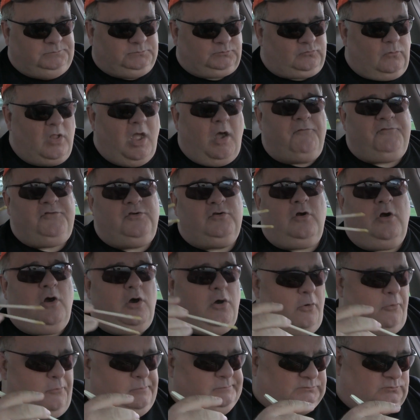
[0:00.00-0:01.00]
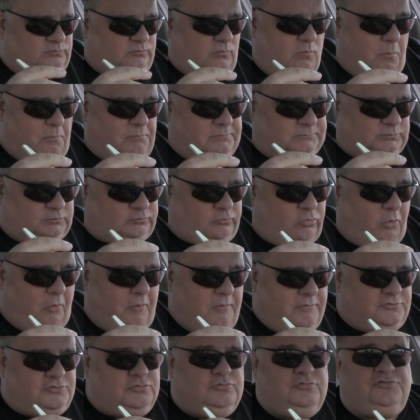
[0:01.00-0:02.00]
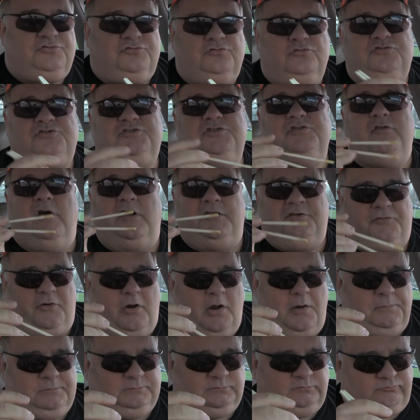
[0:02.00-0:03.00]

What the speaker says: Now, if you go to a sushi restaurant,